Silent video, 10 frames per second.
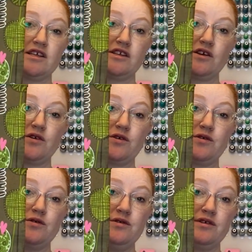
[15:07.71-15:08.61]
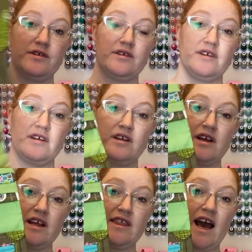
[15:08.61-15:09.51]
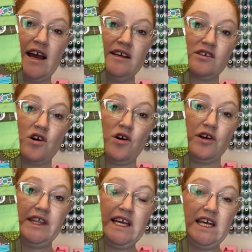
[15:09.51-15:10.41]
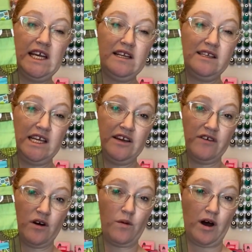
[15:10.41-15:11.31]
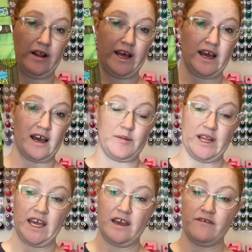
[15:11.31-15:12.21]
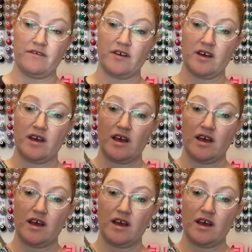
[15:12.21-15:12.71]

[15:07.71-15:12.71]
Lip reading: So that is called the Diva wallet, I believe.